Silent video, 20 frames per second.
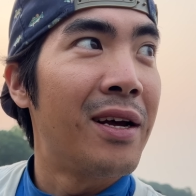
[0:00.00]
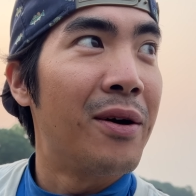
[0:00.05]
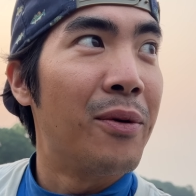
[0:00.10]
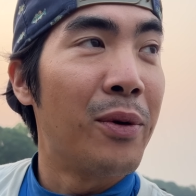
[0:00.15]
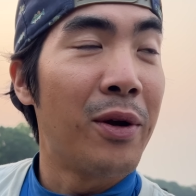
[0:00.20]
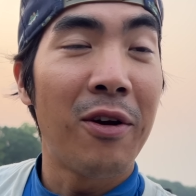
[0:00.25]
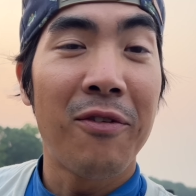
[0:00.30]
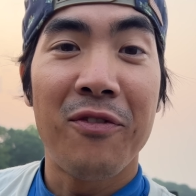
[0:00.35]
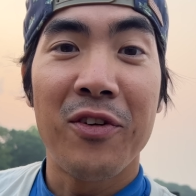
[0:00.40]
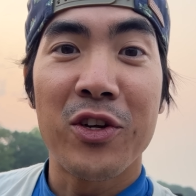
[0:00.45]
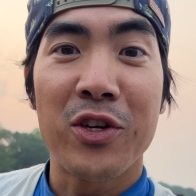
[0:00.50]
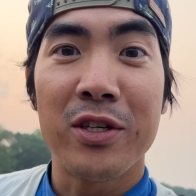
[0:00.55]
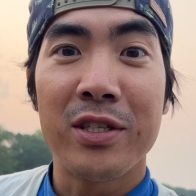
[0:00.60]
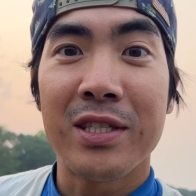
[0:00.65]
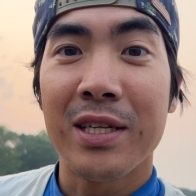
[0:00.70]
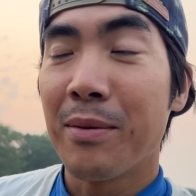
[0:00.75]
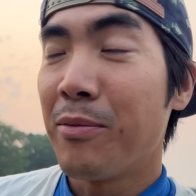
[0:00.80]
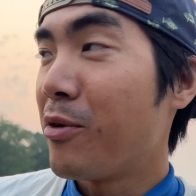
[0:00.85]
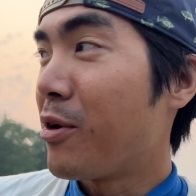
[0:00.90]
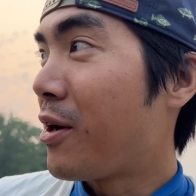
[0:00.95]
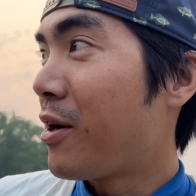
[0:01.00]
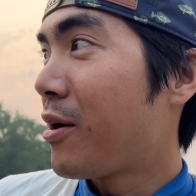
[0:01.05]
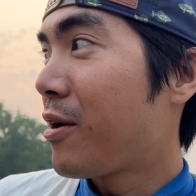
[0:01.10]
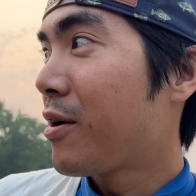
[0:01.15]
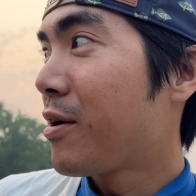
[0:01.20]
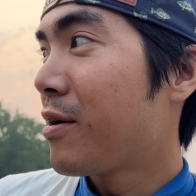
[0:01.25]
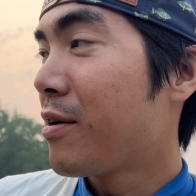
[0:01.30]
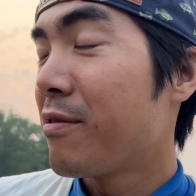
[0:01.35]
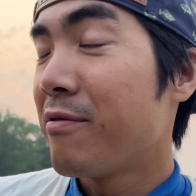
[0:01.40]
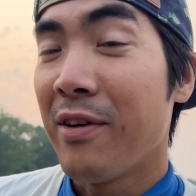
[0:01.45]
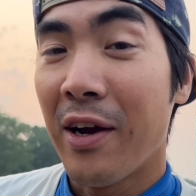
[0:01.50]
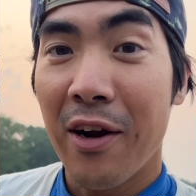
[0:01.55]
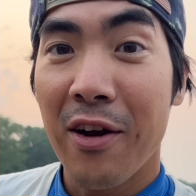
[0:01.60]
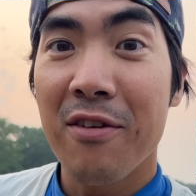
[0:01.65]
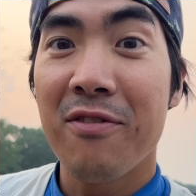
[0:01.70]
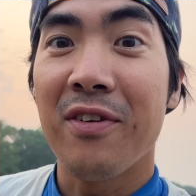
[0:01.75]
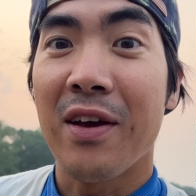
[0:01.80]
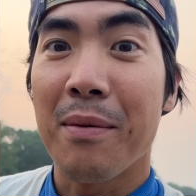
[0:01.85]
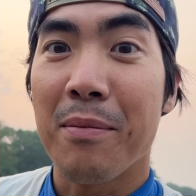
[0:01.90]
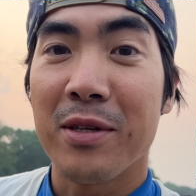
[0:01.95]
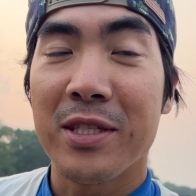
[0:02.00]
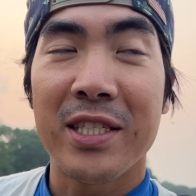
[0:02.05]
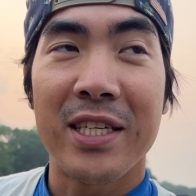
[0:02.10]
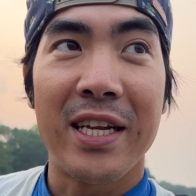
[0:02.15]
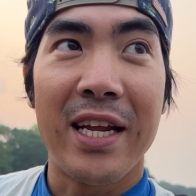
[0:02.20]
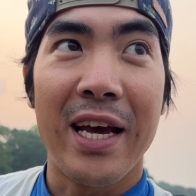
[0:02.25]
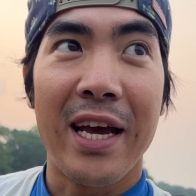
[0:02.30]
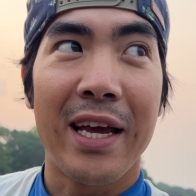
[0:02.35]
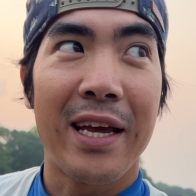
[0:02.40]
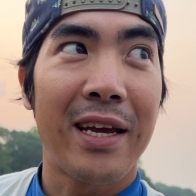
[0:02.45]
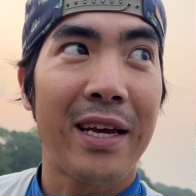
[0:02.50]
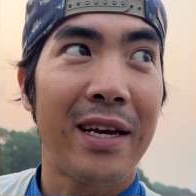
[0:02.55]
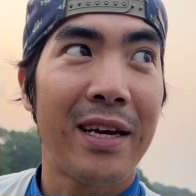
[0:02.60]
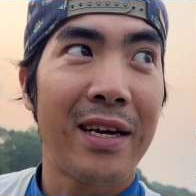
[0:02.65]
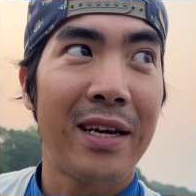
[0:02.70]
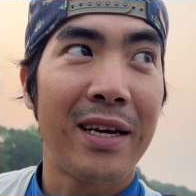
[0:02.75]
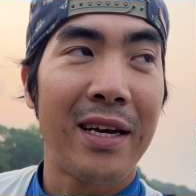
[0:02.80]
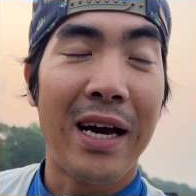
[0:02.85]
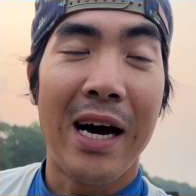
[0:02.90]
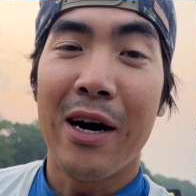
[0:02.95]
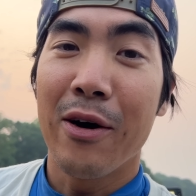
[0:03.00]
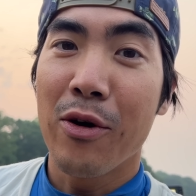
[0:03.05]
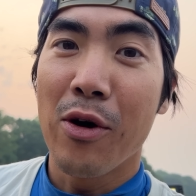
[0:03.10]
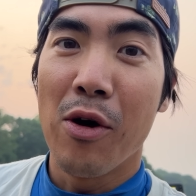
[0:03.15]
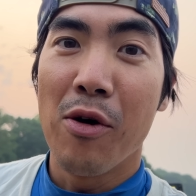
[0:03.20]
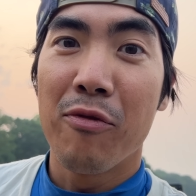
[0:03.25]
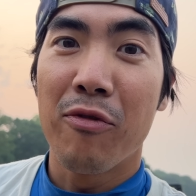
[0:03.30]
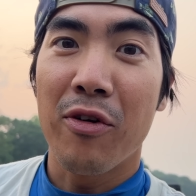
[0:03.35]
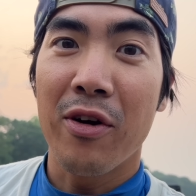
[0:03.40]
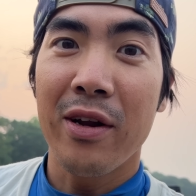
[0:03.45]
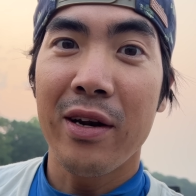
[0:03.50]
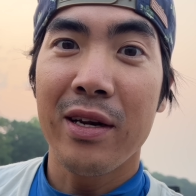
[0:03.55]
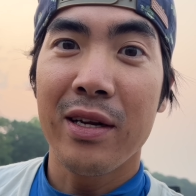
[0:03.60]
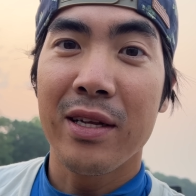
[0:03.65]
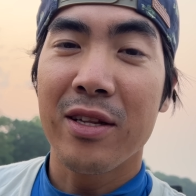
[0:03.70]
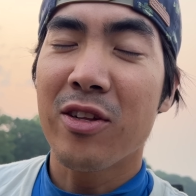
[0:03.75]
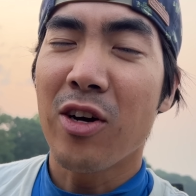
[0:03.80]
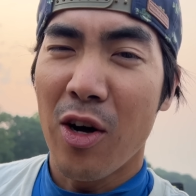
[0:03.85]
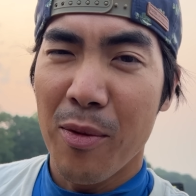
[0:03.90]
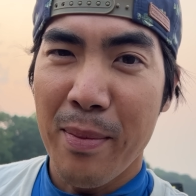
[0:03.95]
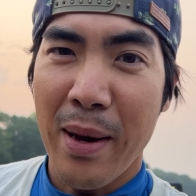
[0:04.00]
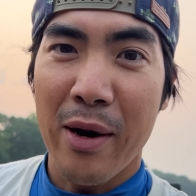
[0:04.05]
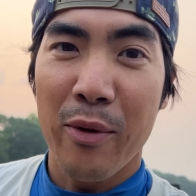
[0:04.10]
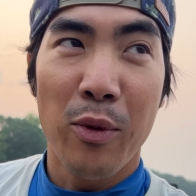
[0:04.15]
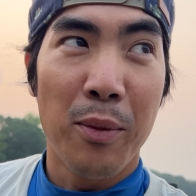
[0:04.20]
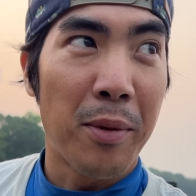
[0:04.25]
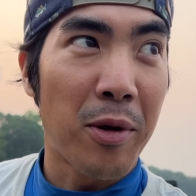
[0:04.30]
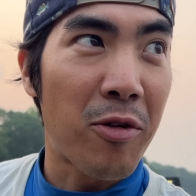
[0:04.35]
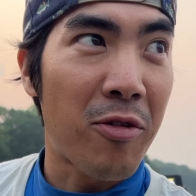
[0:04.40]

we are fishing somewhere very famous today. I'll go over it, called Mattawoman